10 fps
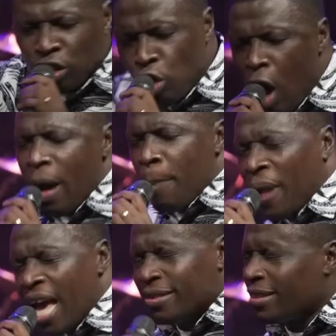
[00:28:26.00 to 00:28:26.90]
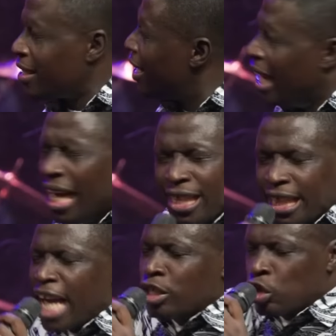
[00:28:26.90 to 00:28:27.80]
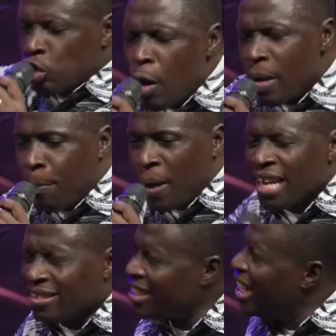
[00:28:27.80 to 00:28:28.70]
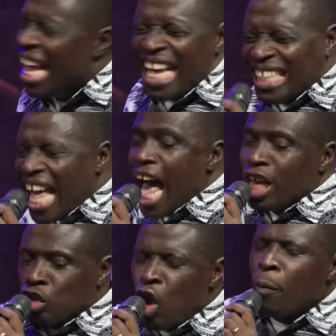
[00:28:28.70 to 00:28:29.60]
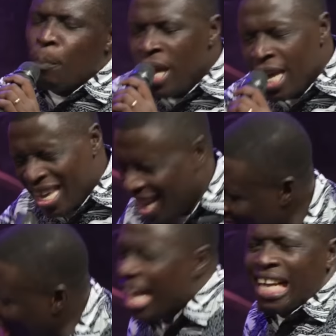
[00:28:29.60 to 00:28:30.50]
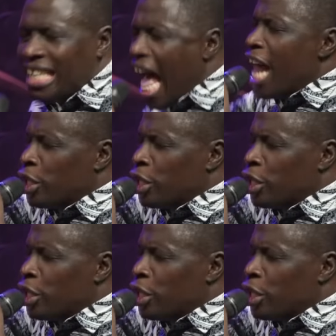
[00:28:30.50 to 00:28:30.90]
is not my place. This is not my place. That is not me. That